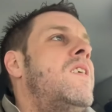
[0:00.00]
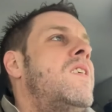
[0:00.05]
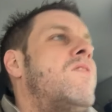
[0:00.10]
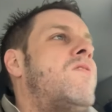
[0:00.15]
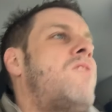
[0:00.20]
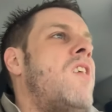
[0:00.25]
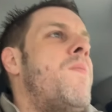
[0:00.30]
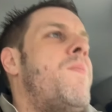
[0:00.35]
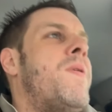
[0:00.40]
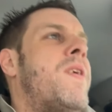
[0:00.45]

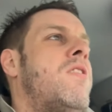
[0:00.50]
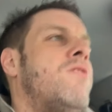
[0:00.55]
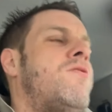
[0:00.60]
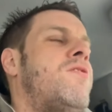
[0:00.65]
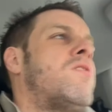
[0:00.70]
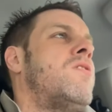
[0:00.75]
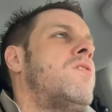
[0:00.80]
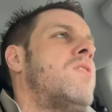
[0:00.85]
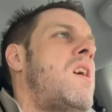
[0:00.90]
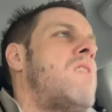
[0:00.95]
So, because
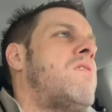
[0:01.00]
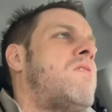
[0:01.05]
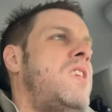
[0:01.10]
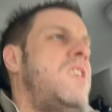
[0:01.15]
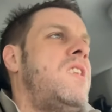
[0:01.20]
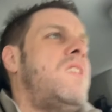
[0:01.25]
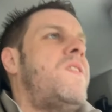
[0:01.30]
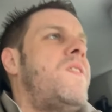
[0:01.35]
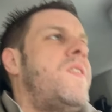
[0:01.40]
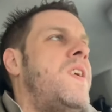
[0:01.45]
I couldn't go to the
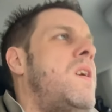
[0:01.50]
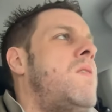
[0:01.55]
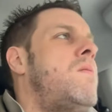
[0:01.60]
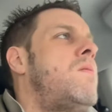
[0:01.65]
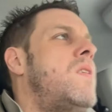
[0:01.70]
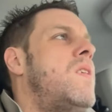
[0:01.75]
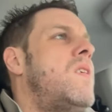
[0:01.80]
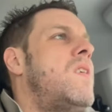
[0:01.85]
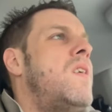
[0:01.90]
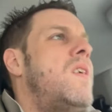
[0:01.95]
interview,
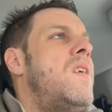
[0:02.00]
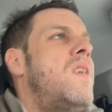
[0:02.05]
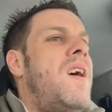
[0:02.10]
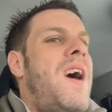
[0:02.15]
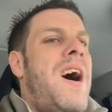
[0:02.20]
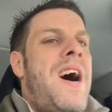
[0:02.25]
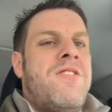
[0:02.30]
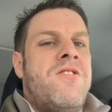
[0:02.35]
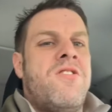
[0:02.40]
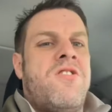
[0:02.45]

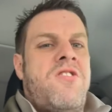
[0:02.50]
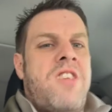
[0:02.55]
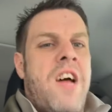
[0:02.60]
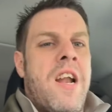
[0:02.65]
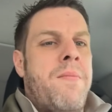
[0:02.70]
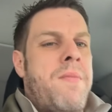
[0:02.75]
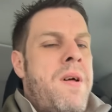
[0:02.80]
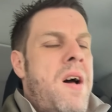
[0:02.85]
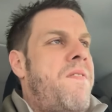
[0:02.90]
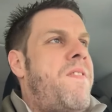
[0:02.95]
I just sent
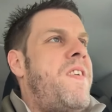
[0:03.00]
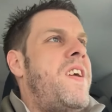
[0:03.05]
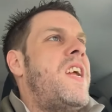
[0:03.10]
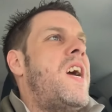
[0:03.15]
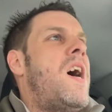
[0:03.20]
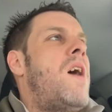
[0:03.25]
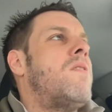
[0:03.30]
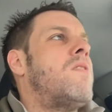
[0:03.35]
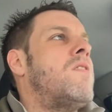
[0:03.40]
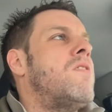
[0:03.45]
them that
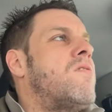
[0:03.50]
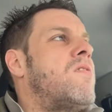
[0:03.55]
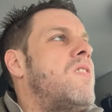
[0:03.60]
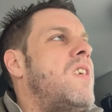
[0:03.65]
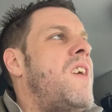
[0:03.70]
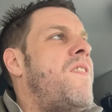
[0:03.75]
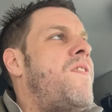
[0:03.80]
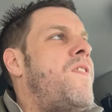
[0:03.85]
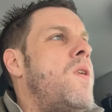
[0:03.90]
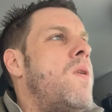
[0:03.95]
video and goes,
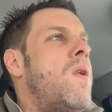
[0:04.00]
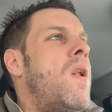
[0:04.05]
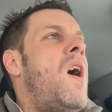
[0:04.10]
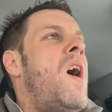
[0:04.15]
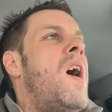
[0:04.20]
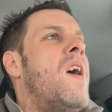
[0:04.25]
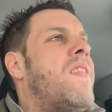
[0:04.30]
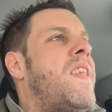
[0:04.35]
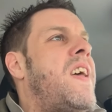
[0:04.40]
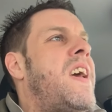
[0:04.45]
if you
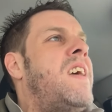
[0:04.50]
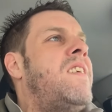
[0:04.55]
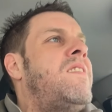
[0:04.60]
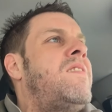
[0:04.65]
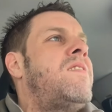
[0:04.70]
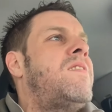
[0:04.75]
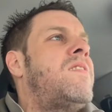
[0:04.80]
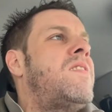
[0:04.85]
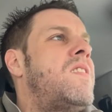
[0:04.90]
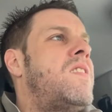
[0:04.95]
like
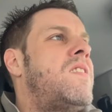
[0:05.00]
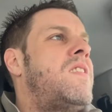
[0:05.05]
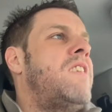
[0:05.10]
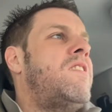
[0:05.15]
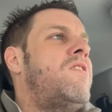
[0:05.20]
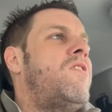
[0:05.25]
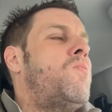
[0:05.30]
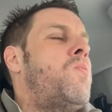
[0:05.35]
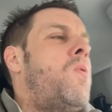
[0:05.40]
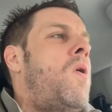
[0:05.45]
this,
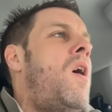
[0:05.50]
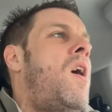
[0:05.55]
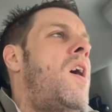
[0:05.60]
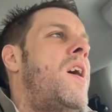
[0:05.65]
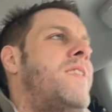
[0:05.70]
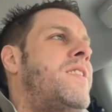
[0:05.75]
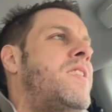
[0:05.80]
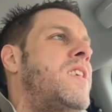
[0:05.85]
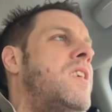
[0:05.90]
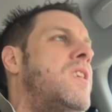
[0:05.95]
this is what
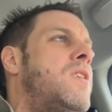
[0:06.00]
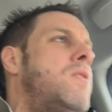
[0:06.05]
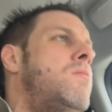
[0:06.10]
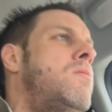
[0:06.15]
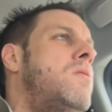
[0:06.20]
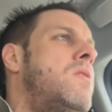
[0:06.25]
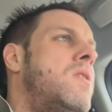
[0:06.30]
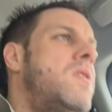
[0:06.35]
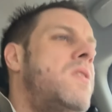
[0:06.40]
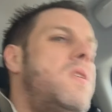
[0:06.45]
I do,
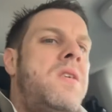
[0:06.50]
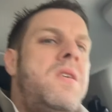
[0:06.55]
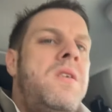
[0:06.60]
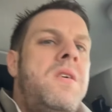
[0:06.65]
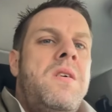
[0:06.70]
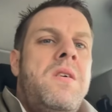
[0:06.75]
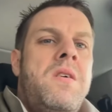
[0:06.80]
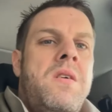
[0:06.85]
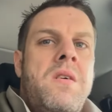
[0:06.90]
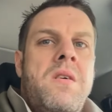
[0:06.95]

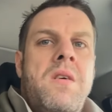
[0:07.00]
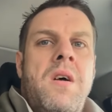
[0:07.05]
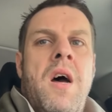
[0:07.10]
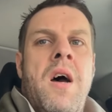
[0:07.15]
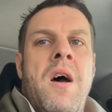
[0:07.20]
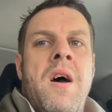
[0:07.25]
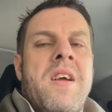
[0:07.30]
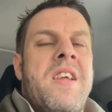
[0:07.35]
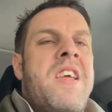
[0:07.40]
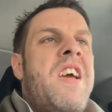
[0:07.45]

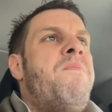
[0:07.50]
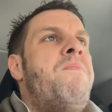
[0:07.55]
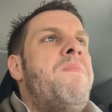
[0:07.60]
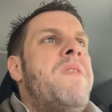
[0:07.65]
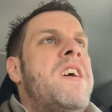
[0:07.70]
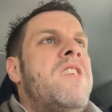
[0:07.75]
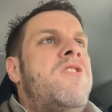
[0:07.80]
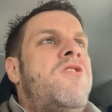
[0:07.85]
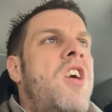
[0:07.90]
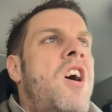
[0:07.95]
give
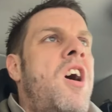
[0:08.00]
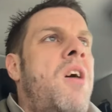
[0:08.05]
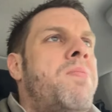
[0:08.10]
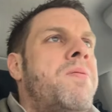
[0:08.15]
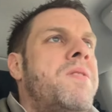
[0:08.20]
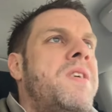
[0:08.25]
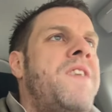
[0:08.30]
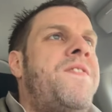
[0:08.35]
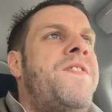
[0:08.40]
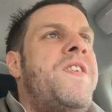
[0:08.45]
me a job.
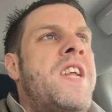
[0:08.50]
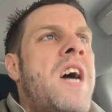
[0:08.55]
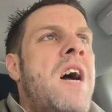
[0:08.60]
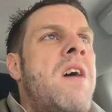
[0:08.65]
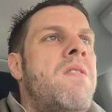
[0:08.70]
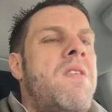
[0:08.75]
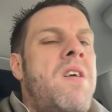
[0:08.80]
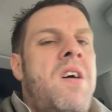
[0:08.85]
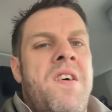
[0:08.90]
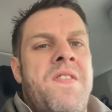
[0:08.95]
If you
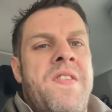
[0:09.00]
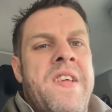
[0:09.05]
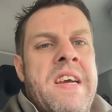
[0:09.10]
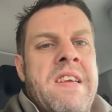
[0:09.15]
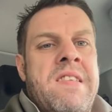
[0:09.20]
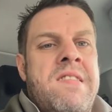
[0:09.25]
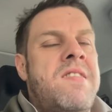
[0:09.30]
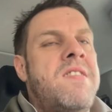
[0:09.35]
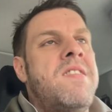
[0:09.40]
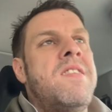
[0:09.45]
don't like
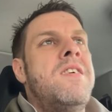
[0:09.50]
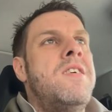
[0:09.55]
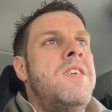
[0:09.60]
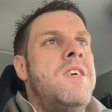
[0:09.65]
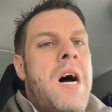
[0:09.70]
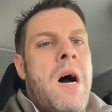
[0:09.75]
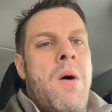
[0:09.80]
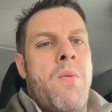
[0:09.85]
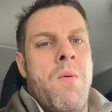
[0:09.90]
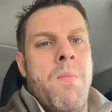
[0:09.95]
this,
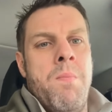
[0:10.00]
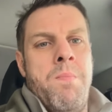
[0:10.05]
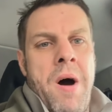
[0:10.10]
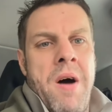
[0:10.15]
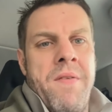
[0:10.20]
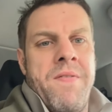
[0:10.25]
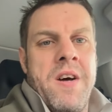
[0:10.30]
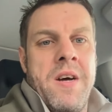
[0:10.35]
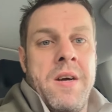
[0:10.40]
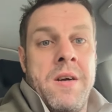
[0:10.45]
I won't
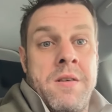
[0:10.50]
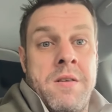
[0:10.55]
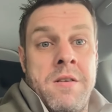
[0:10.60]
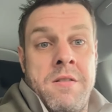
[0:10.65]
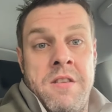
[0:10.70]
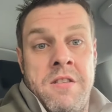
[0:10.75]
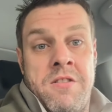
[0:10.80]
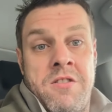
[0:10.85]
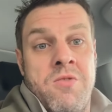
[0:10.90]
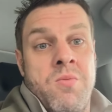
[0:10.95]
bother,
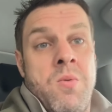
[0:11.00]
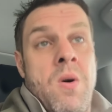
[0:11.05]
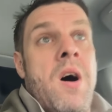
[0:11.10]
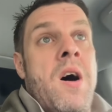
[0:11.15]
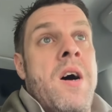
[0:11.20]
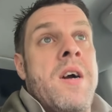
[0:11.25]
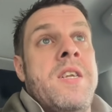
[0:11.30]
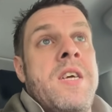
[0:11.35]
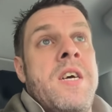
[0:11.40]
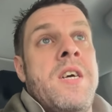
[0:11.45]
because this is what
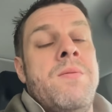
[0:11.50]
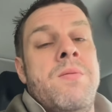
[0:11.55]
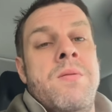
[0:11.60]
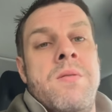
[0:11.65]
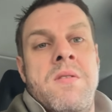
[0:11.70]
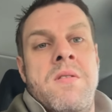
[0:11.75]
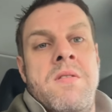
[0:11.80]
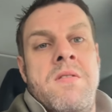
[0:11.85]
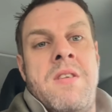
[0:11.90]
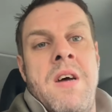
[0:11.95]
I do.
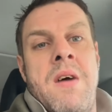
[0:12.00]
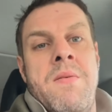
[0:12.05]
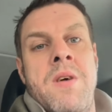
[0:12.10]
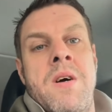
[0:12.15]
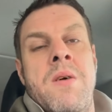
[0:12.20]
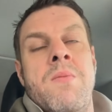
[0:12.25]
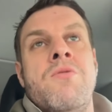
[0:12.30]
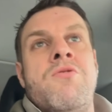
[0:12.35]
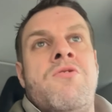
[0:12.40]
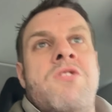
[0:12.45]
So
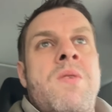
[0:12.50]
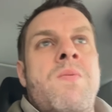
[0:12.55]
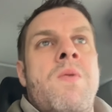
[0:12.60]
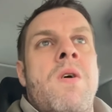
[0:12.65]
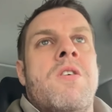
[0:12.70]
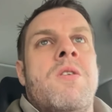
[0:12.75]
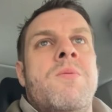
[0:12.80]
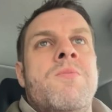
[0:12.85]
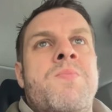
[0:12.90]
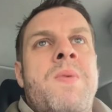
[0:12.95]
we'll see
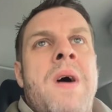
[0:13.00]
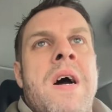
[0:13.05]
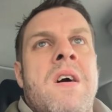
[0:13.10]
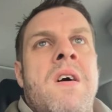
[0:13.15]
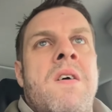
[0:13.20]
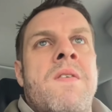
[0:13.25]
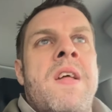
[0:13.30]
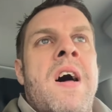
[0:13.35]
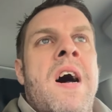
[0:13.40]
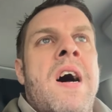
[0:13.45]
what comes back
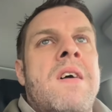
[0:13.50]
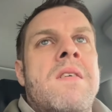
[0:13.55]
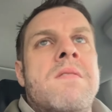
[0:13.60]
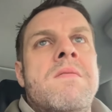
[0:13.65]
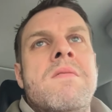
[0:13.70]
on that.